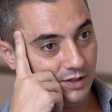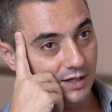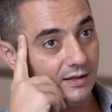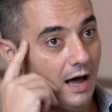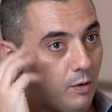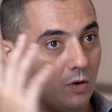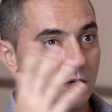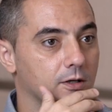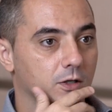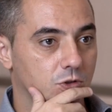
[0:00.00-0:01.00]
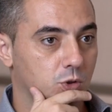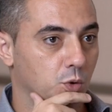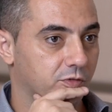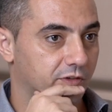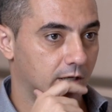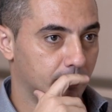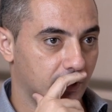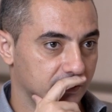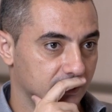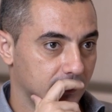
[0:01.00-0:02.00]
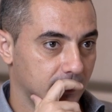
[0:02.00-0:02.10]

that our leaders should think about.